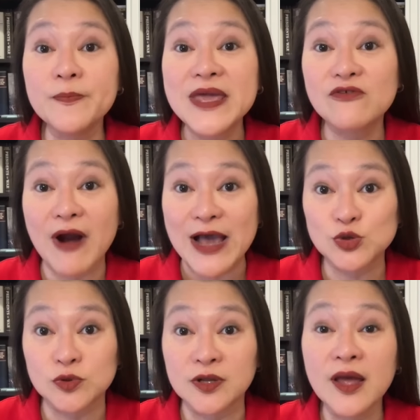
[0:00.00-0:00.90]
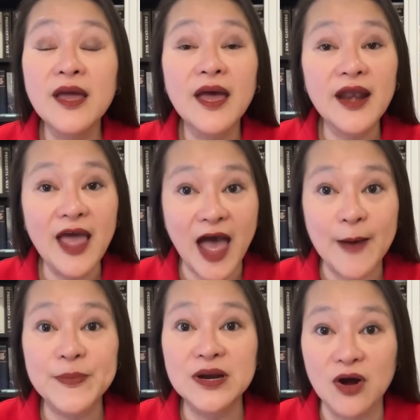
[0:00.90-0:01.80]
be gradual and
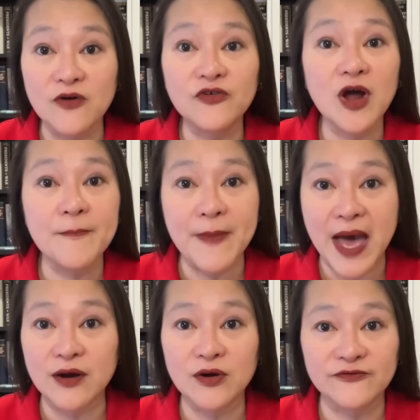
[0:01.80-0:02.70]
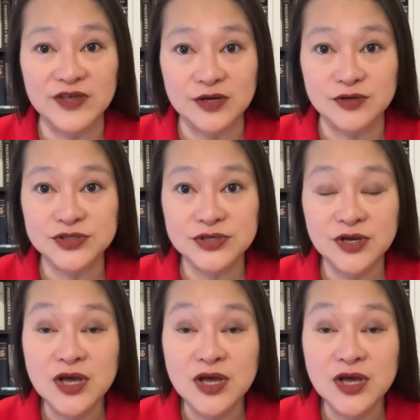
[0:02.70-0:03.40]
happen over a matter of years.